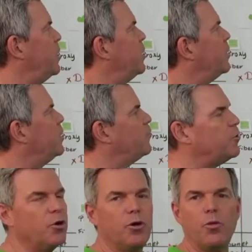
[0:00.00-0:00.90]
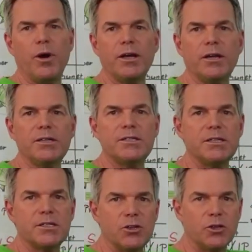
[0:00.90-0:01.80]
if your wireless
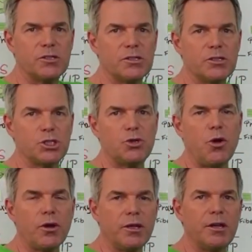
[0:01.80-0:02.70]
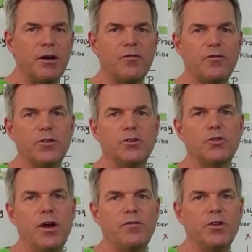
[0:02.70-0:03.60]
is not strong enough
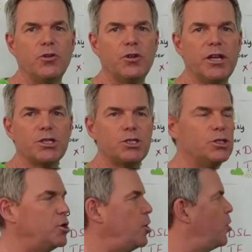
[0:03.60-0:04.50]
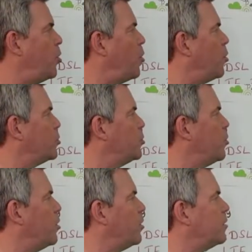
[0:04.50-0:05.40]
to have the connection, or
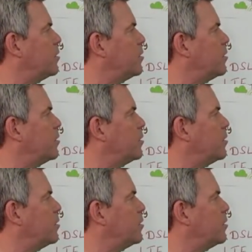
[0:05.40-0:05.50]
your